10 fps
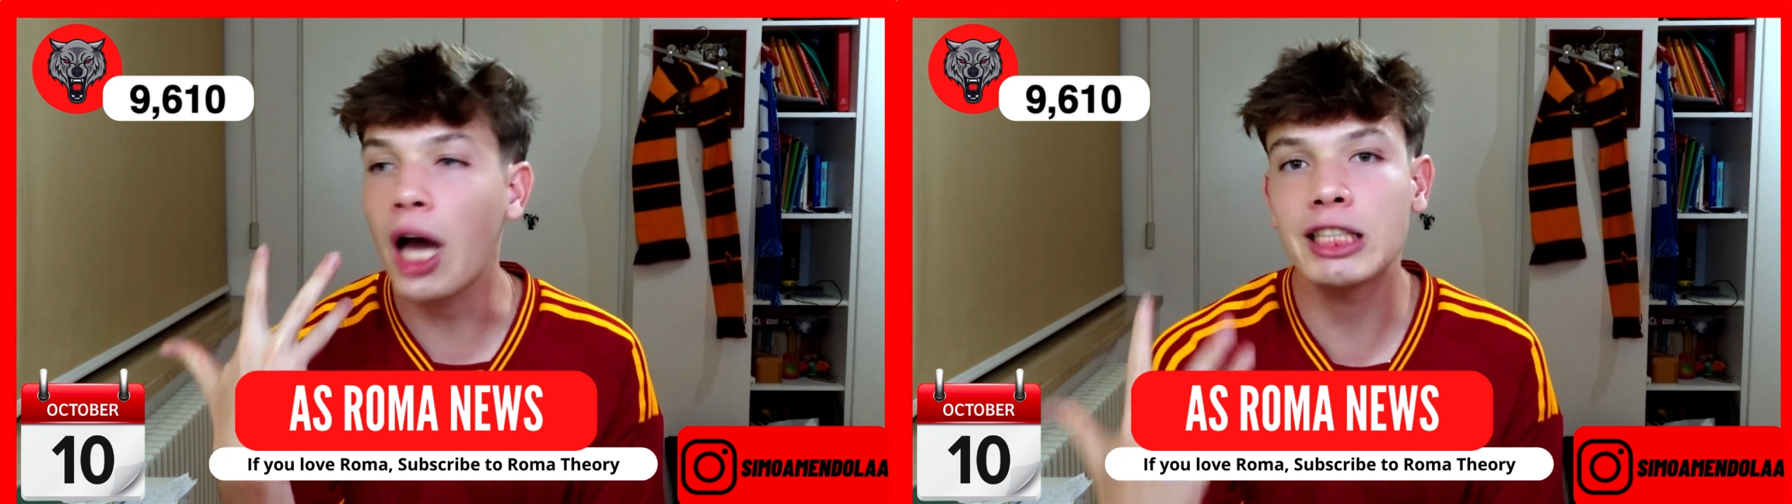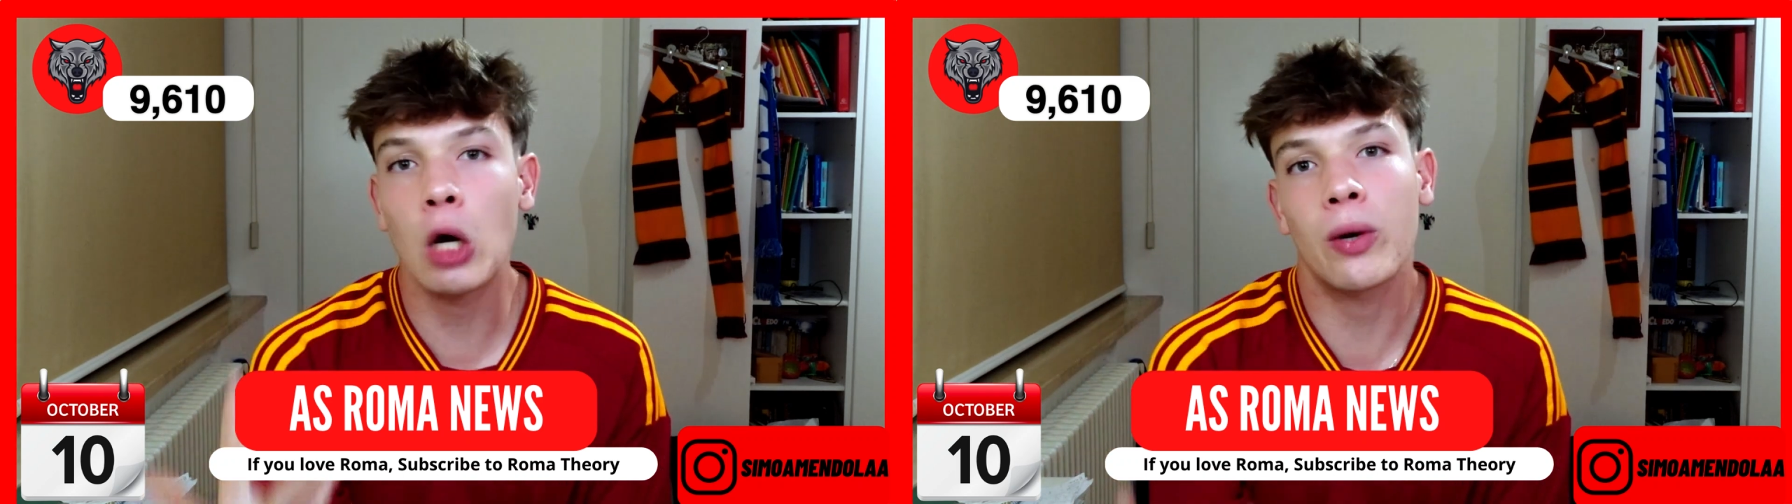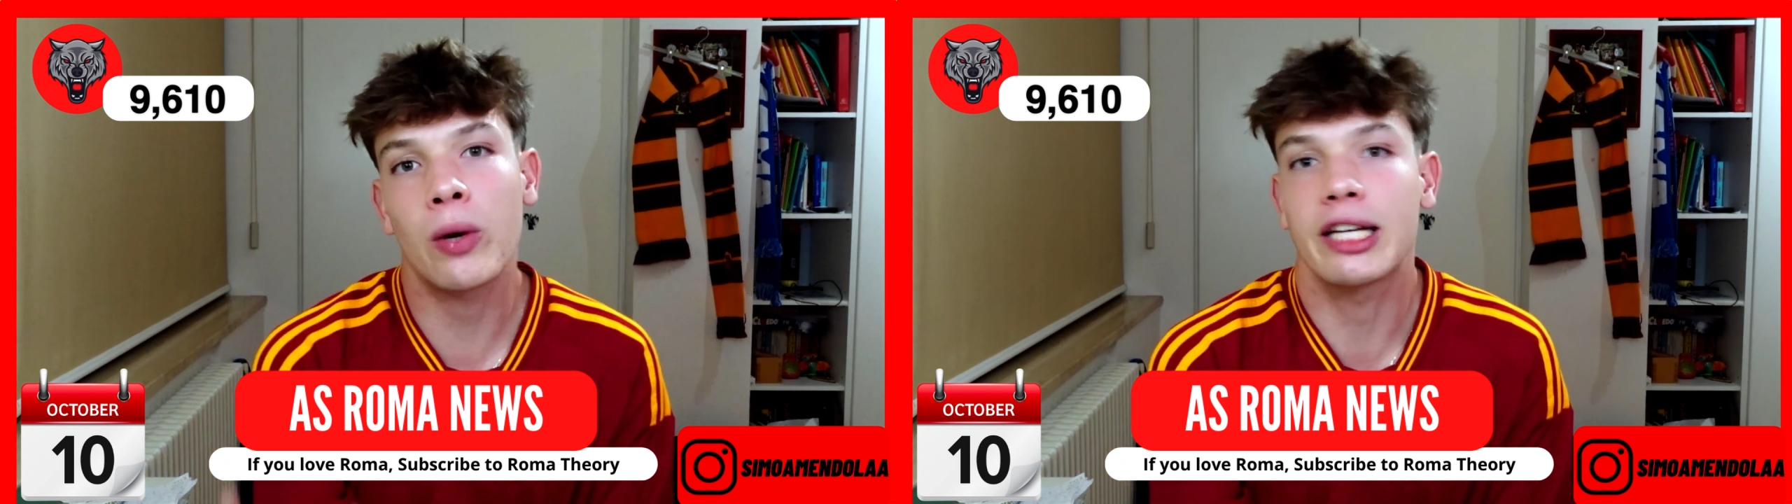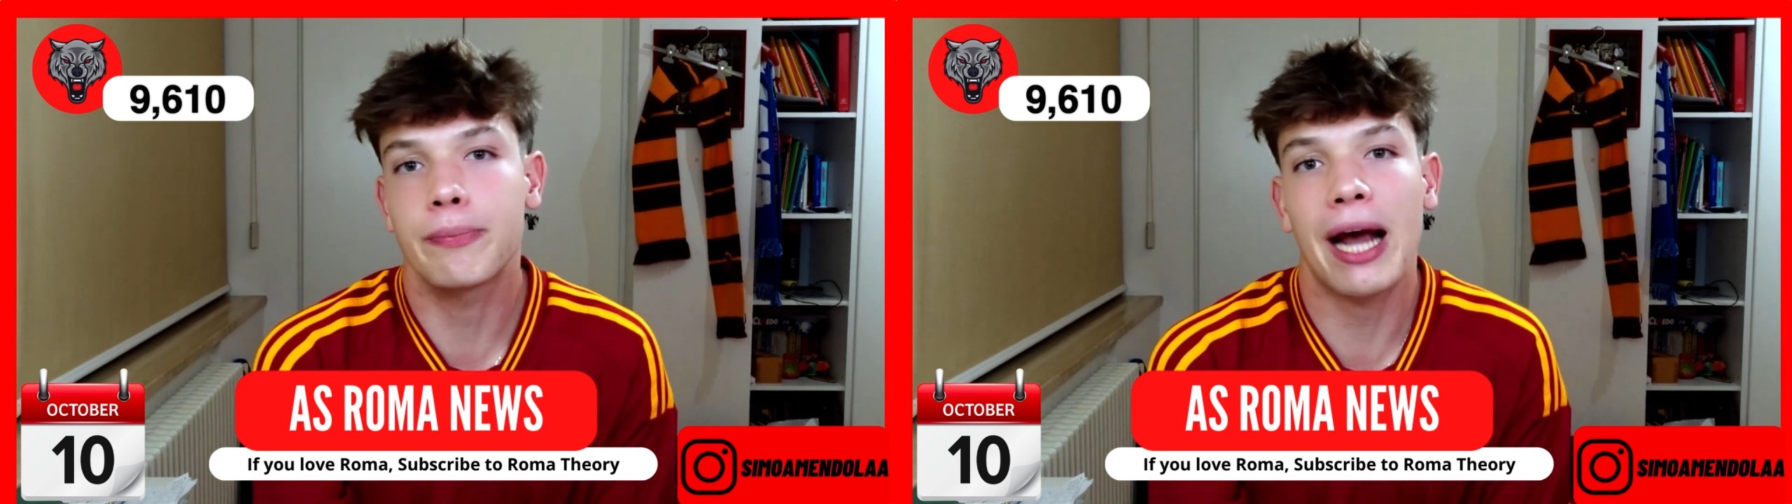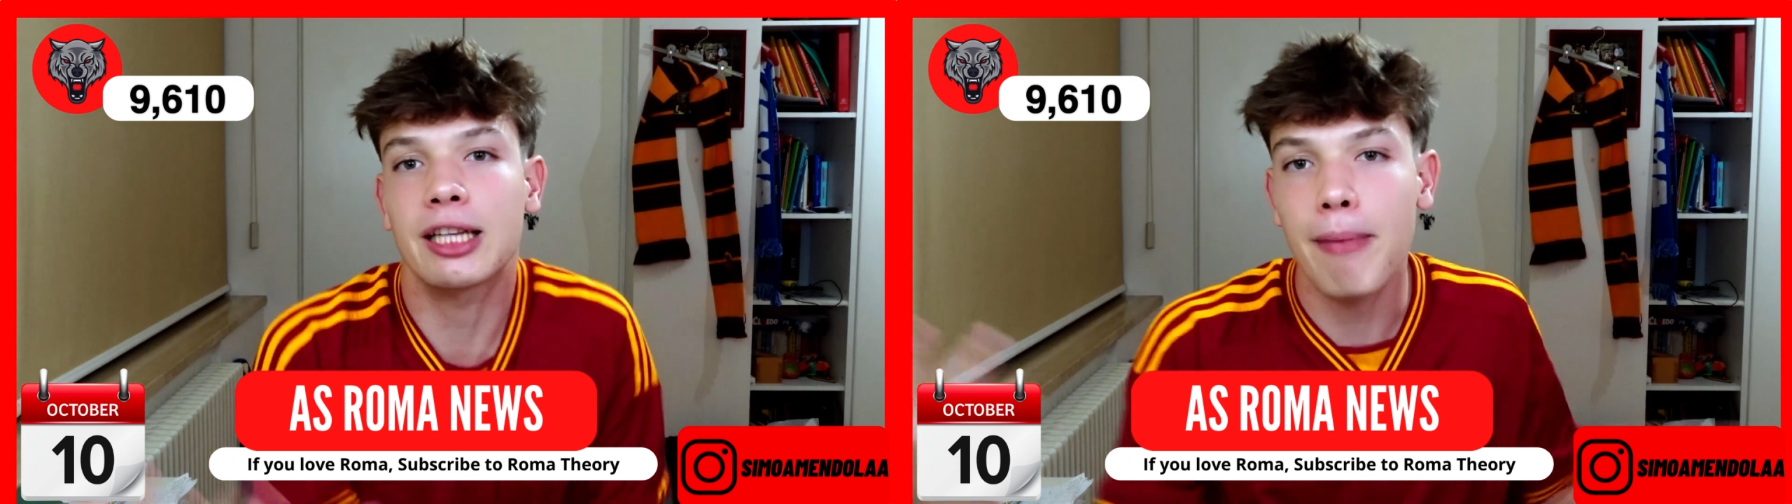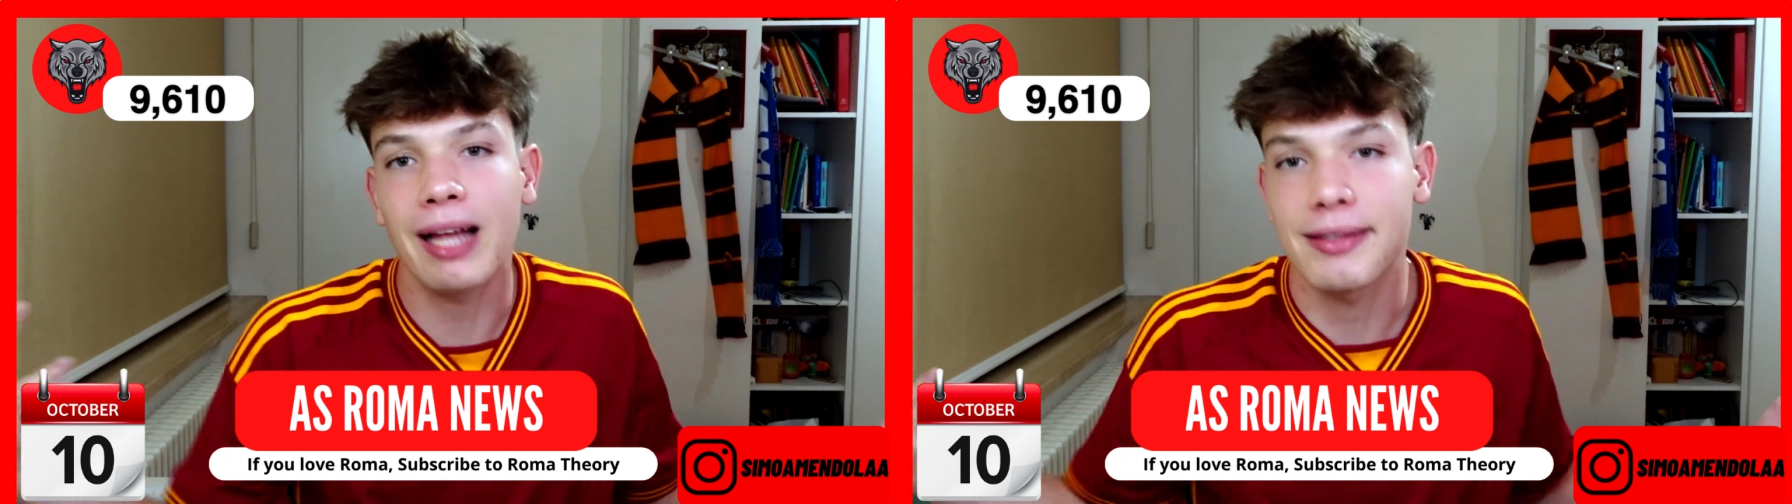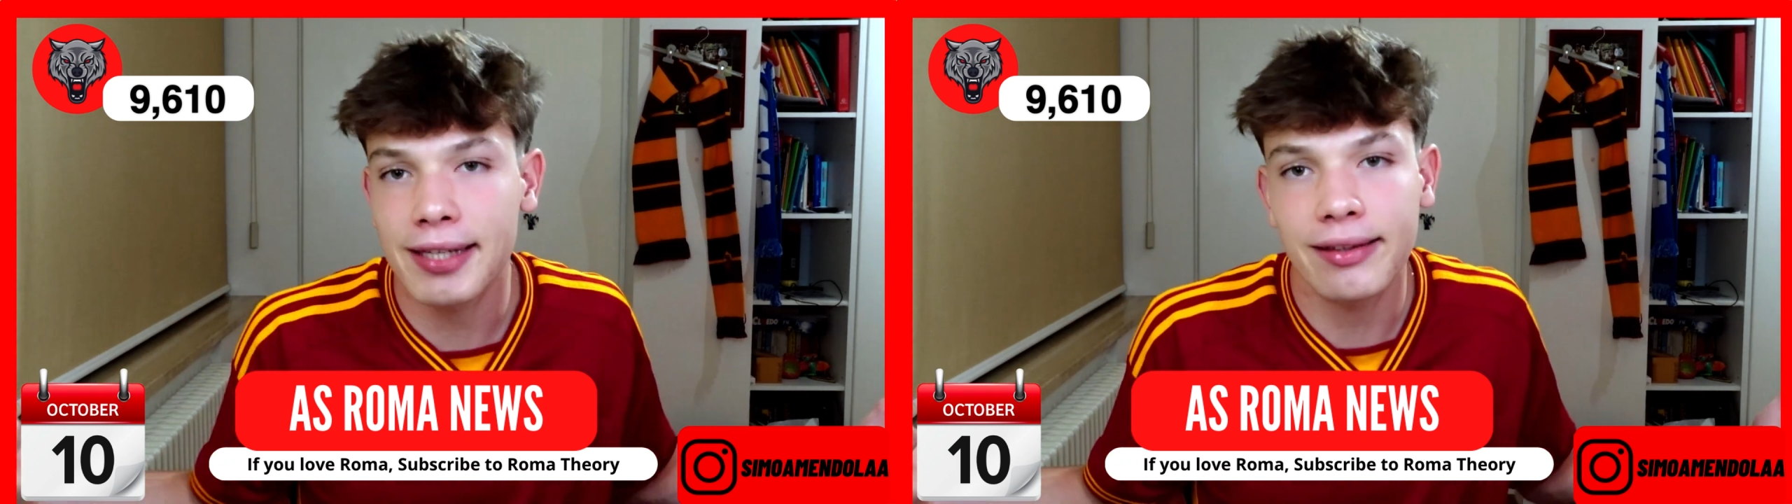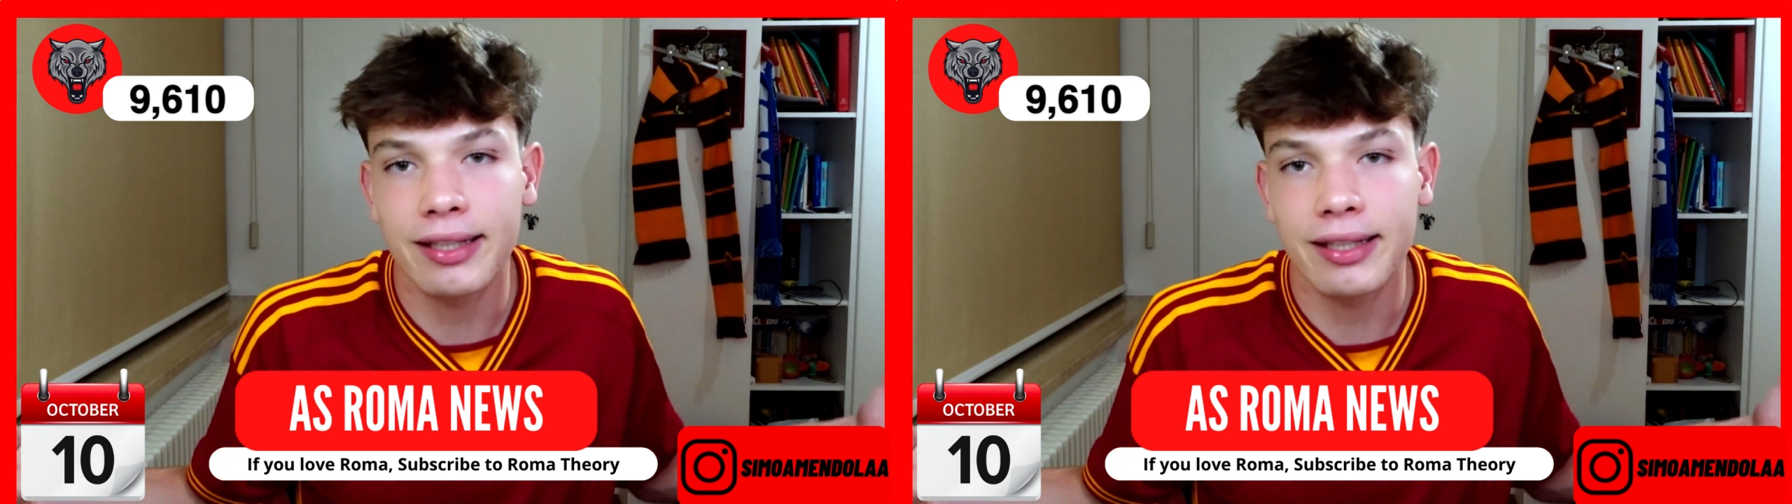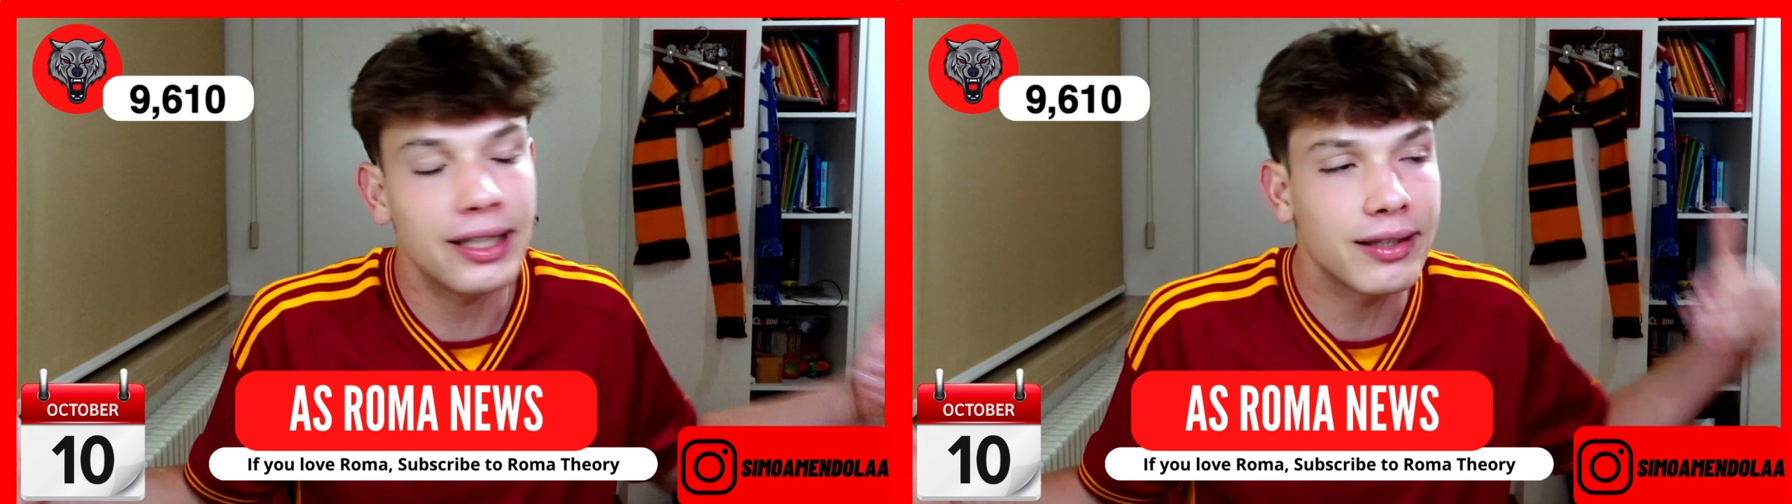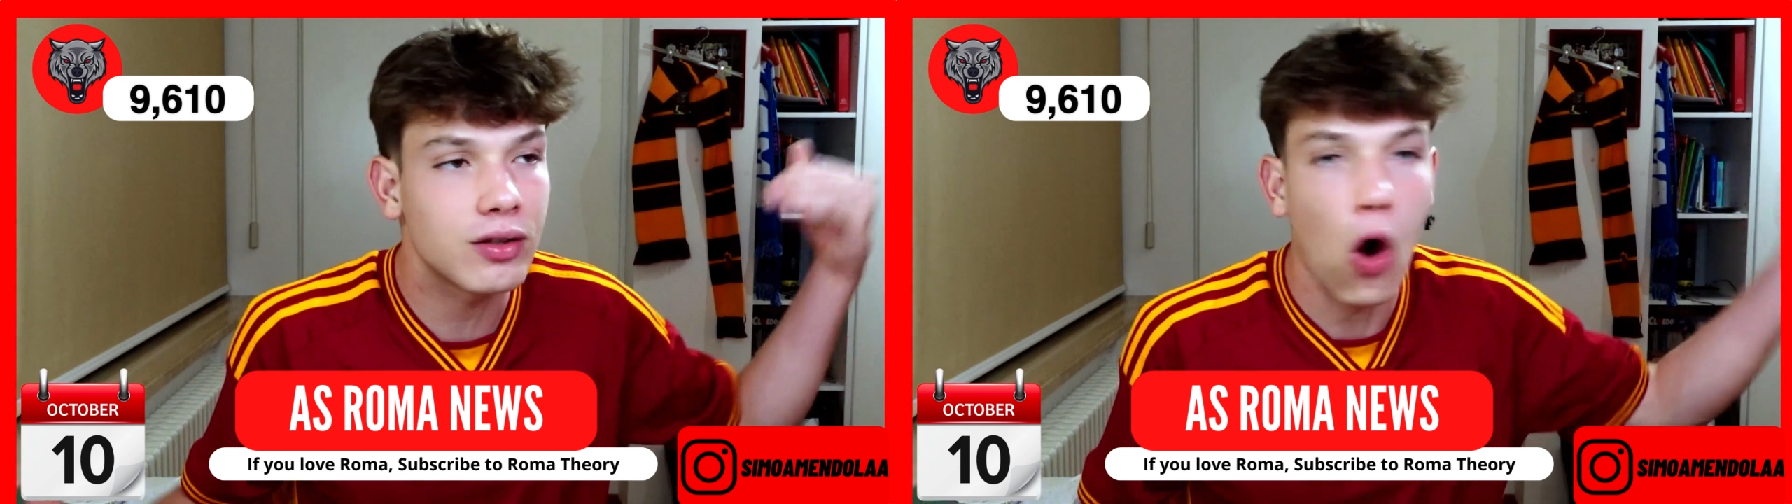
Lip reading: I don't expect Man City and